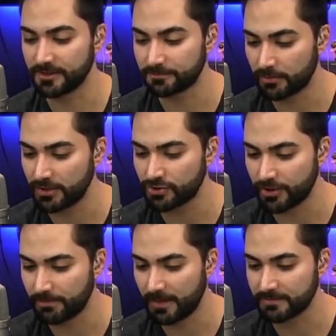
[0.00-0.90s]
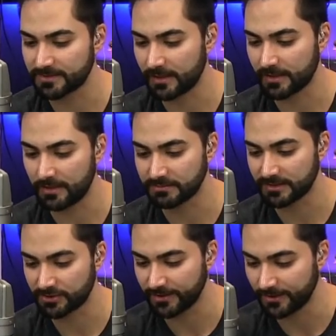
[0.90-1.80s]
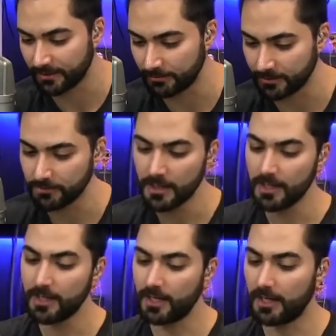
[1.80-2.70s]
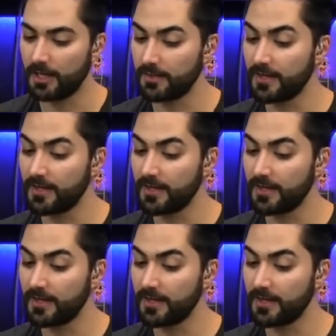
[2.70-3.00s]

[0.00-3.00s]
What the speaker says: It's BraintreePayments.com/TNW.